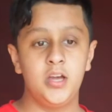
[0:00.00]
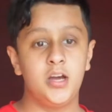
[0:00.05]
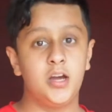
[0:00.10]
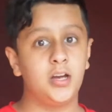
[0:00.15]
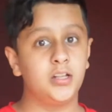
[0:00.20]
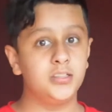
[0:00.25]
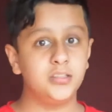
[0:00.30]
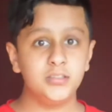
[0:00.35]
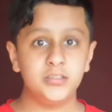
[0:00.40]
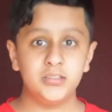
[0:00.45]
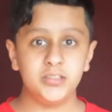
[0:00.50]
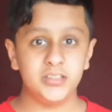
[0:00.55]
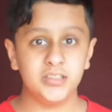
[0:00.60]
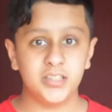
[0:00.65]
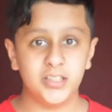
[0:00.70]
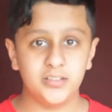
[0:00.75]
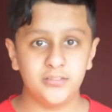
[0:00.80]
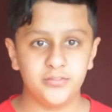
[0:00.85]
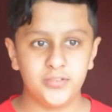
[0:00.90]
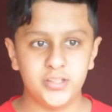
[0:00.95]
Another thing
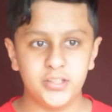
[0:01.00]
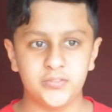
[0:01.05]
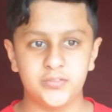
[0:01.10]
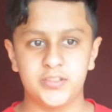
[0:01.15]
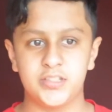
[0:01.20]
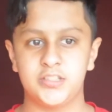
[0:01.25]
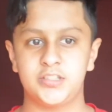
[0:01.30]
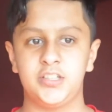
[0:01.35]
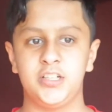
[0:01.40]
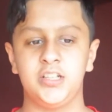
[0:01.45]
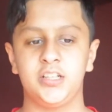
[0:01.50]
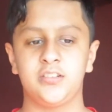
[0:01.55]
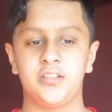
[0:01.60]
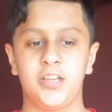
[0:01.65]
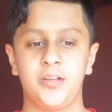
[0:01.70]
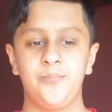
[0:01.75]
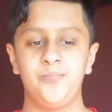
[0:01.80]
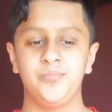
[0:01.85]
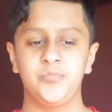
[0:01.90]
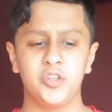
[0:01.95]
that I'm finding frustrating is like,